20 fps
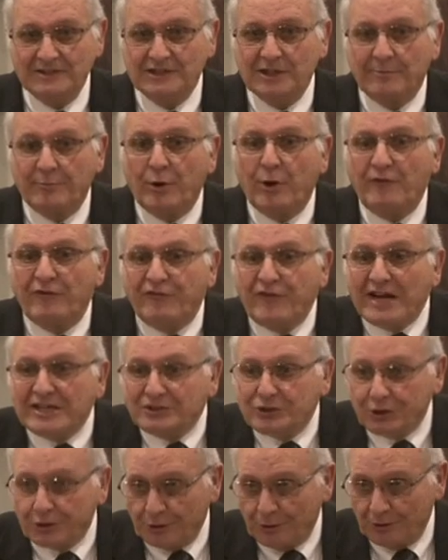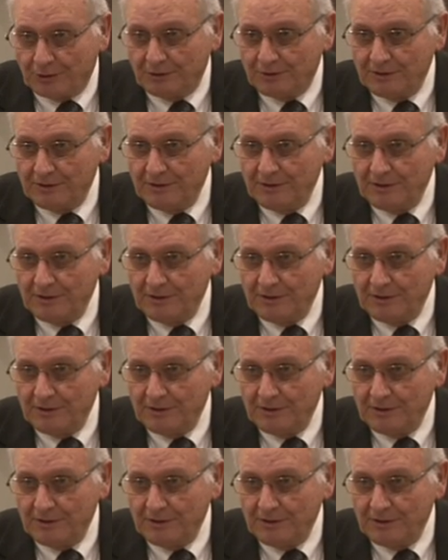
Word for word: is a professional